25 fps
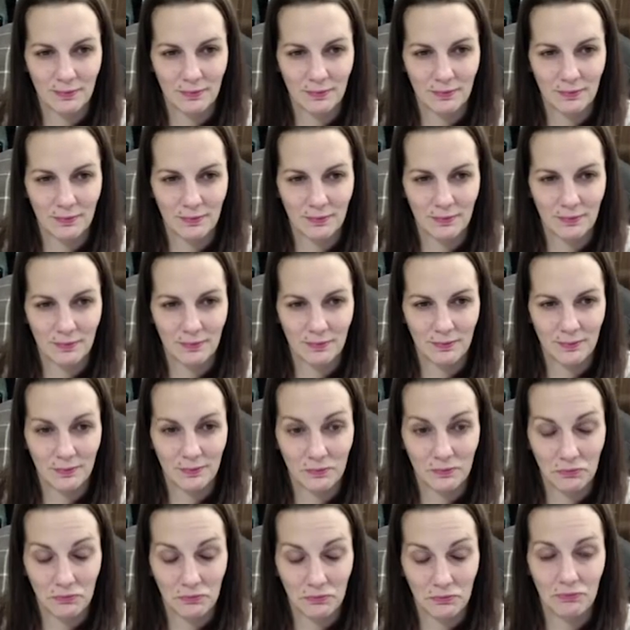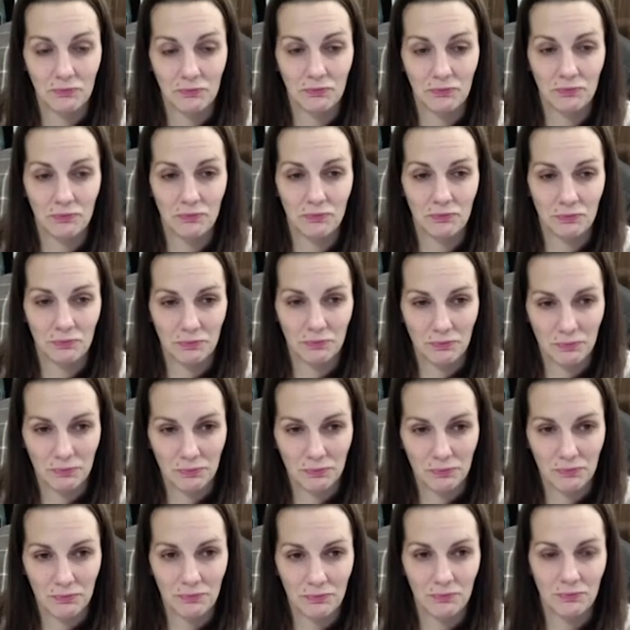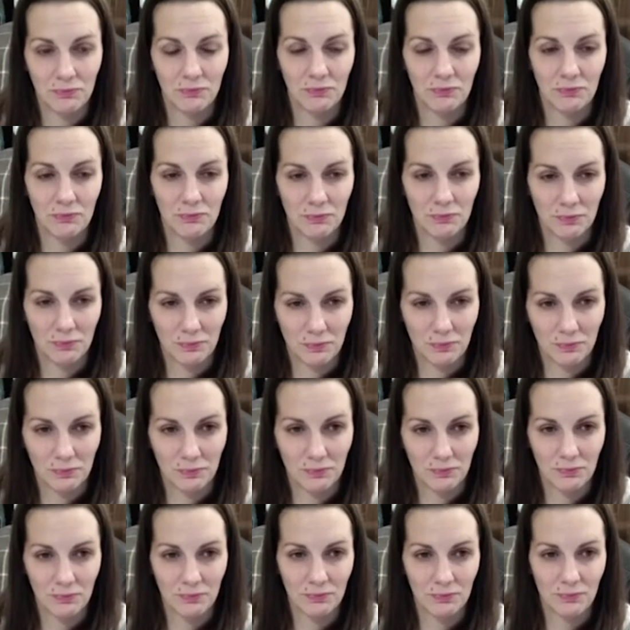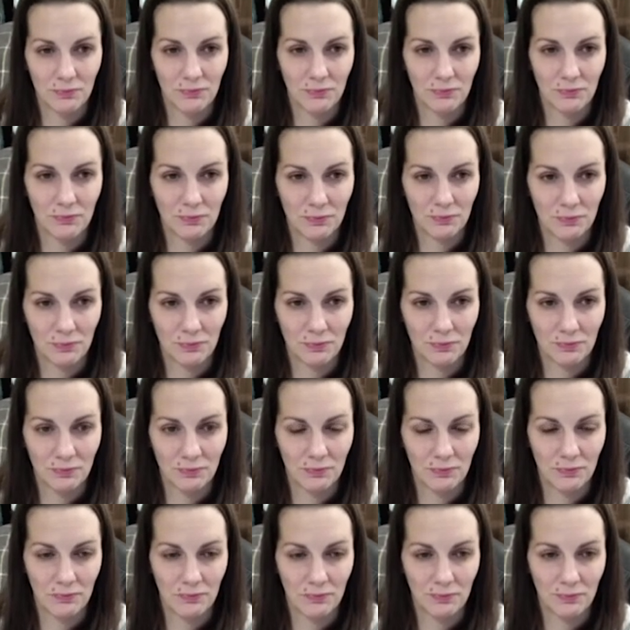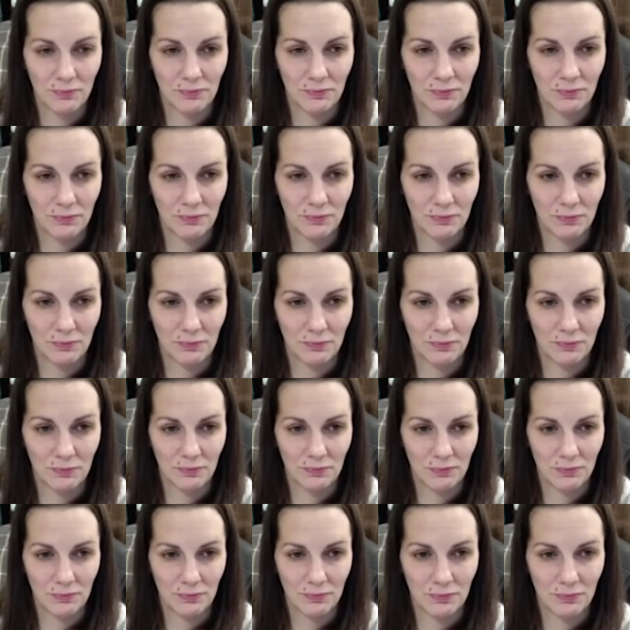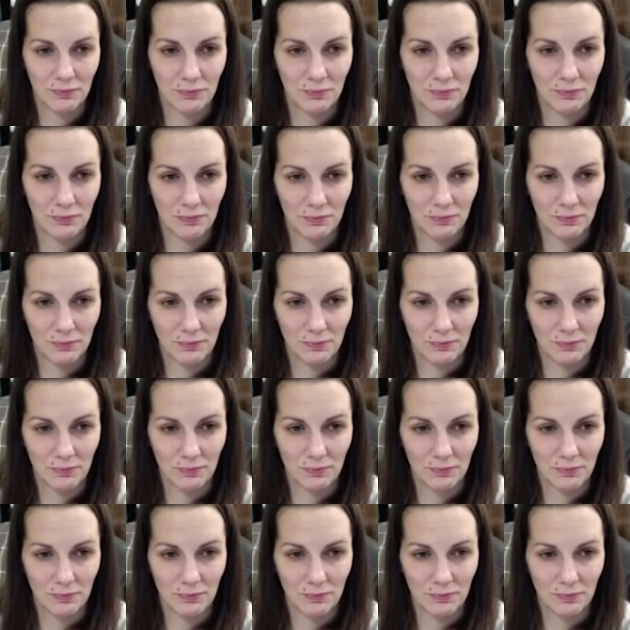The person shown says nothing.